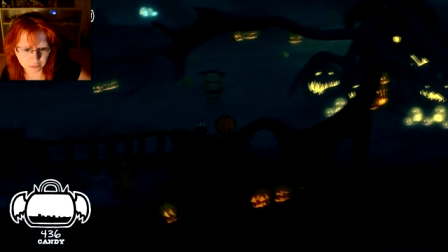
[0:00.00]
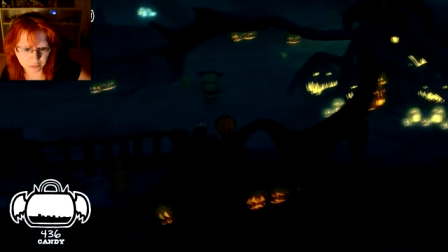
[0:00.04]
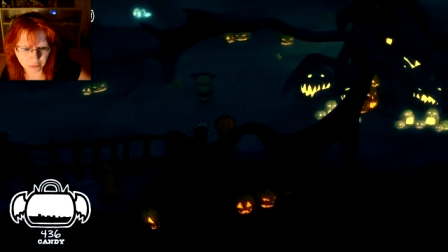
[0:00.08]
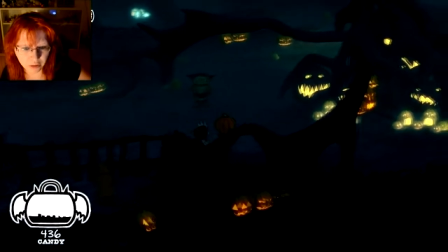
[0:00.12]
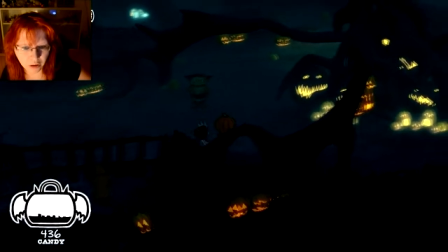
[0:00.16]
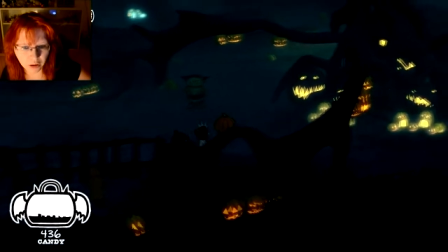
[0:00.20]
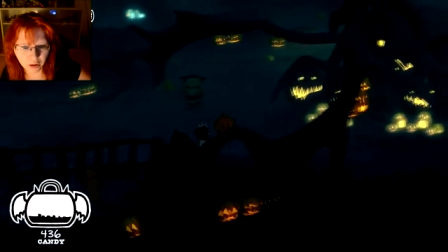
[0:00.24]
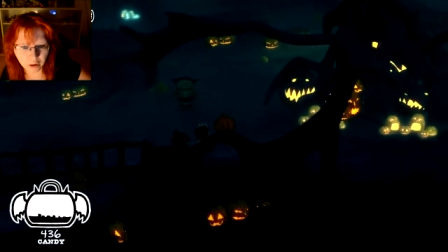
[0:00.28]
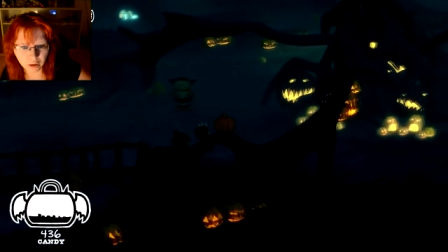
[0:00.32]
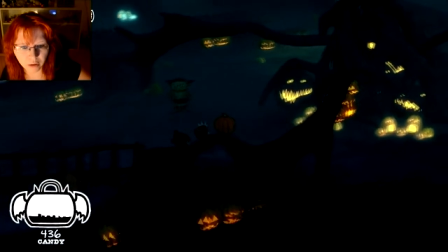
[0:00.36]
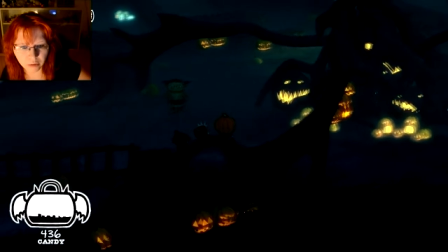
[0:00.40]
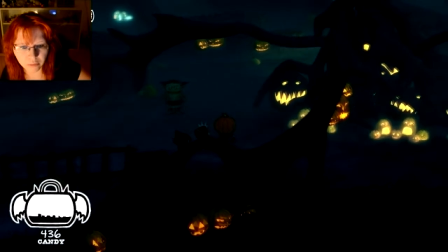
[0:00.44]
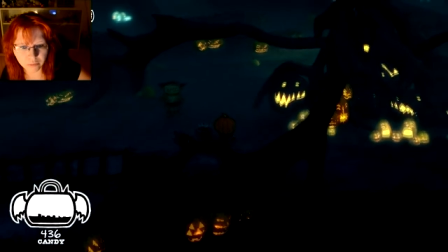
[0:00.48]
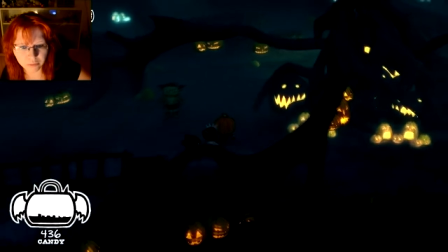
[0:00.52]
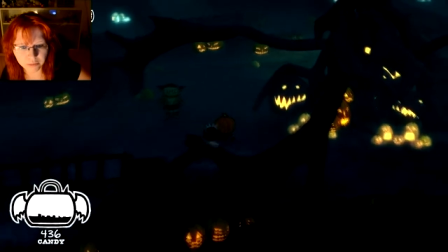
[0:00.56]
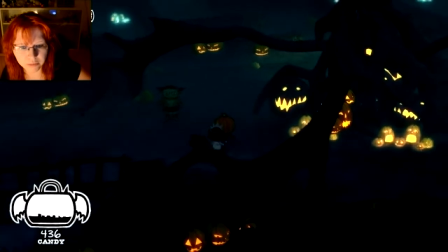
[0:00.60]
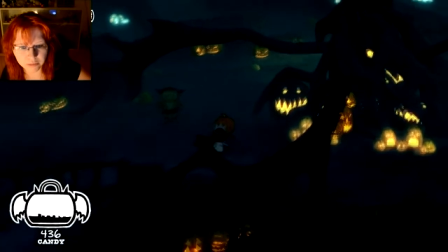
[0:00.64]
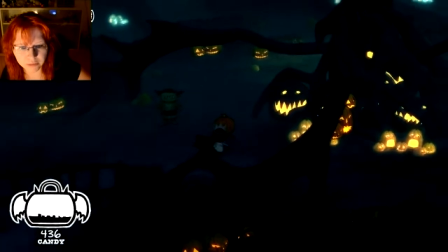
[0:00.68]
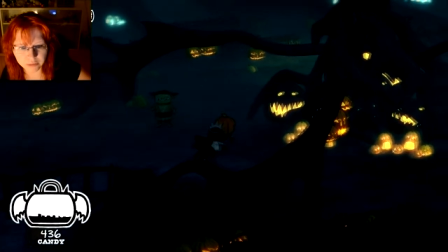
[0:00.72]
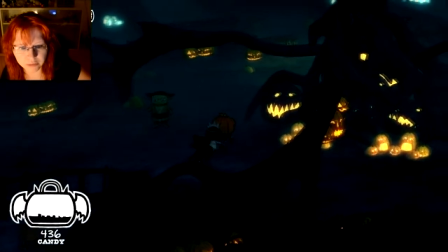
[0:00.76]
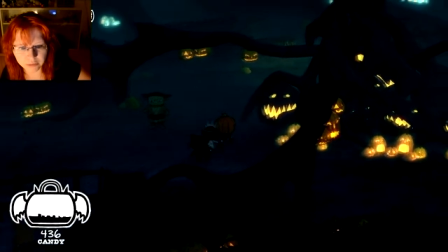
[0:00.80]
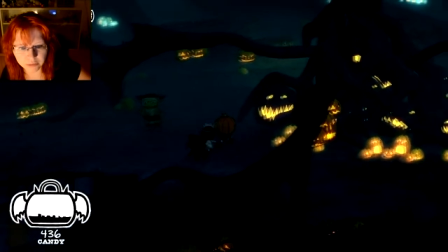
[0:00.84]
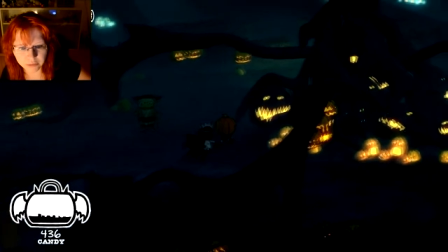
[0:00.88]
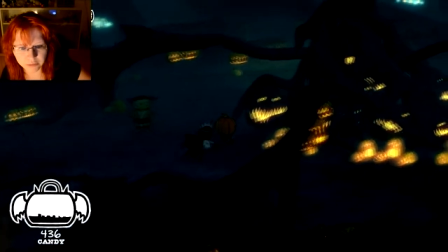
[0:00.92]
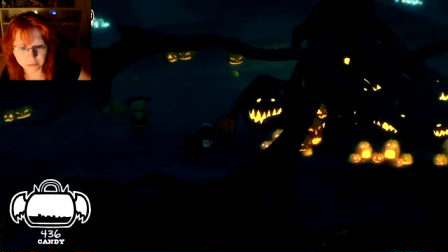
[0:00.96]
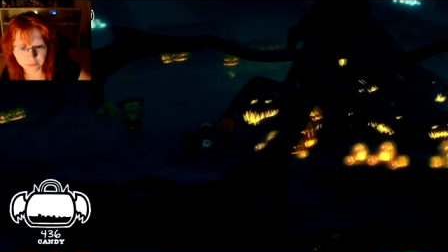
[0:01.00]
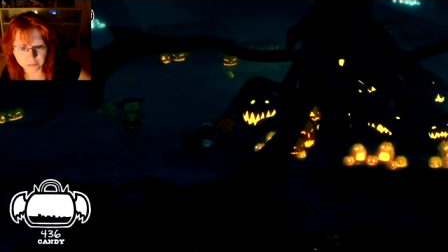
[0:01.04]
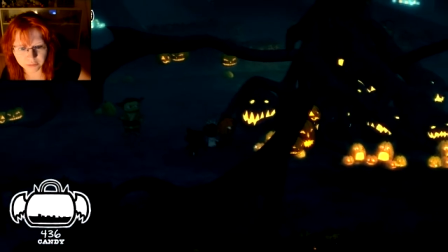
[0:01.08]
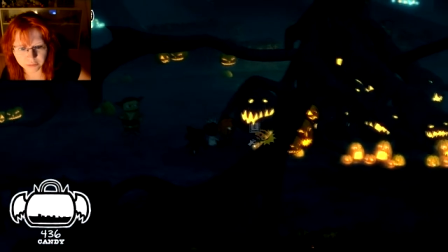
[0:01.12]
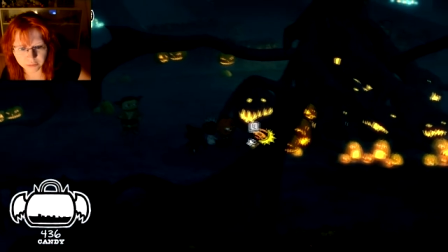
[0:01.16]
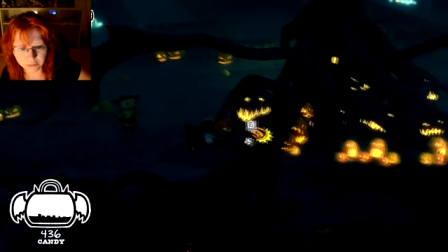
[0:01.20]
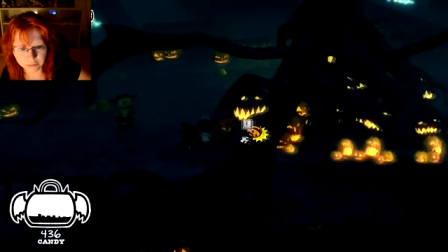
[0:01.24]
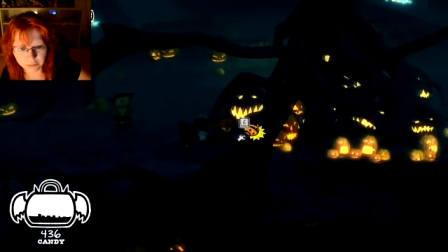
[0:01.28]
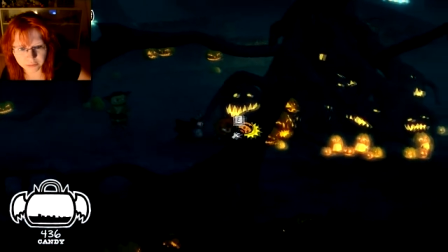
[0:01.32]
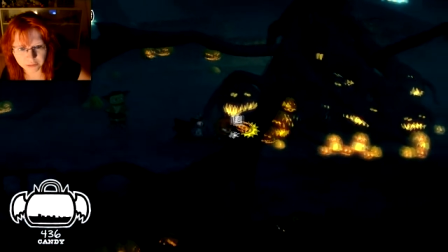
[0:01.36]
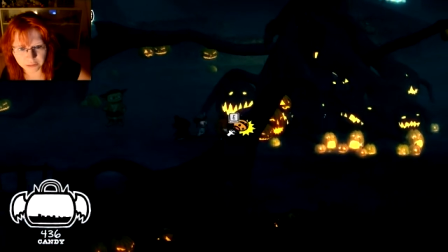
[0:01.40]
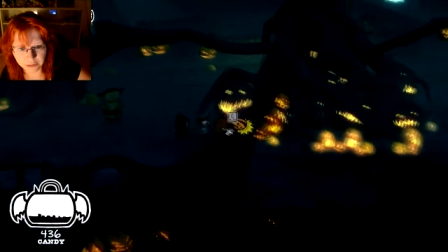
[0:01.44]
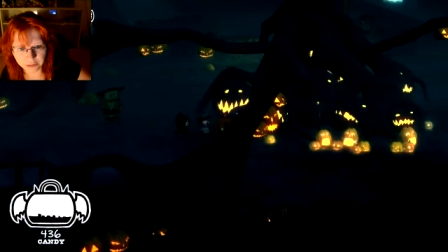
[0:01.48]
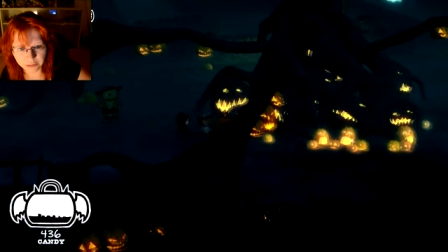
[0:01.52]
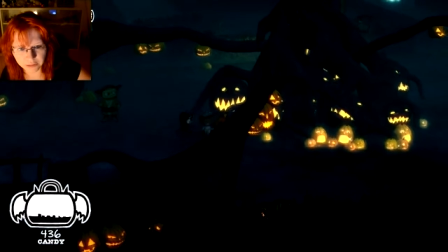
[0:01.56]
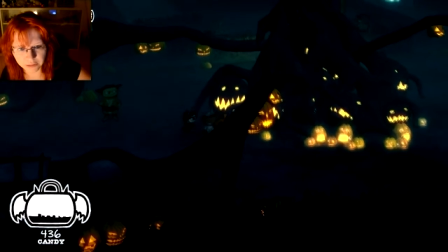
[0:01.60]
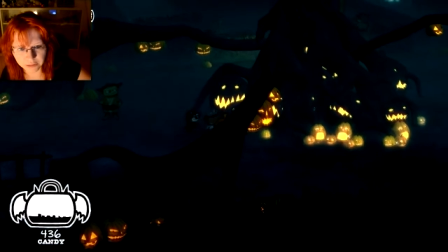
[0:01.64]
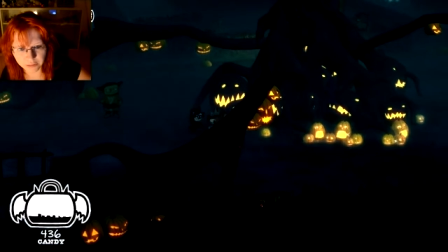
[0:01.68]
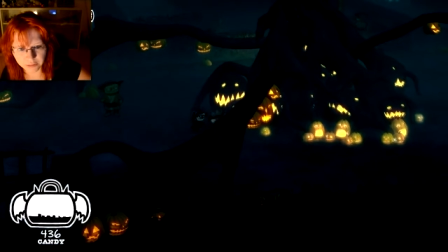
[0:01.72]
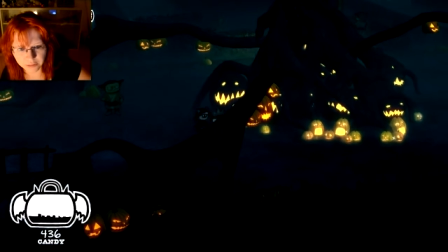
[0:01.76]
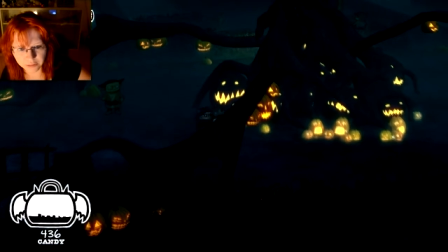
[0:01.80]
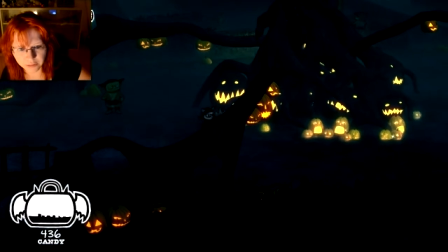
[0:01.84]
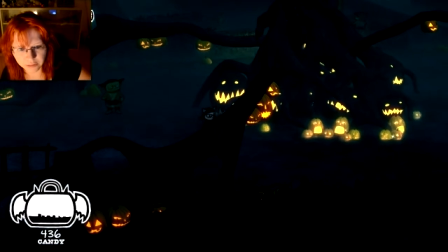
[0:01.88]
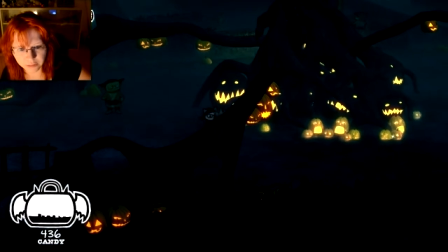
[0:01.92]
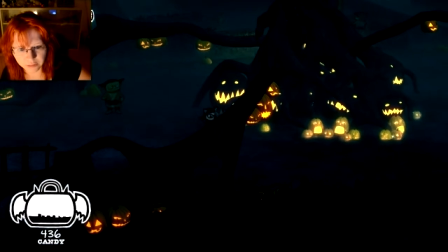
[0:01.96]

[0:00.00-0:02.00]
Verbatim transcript: oh, this this is the gate?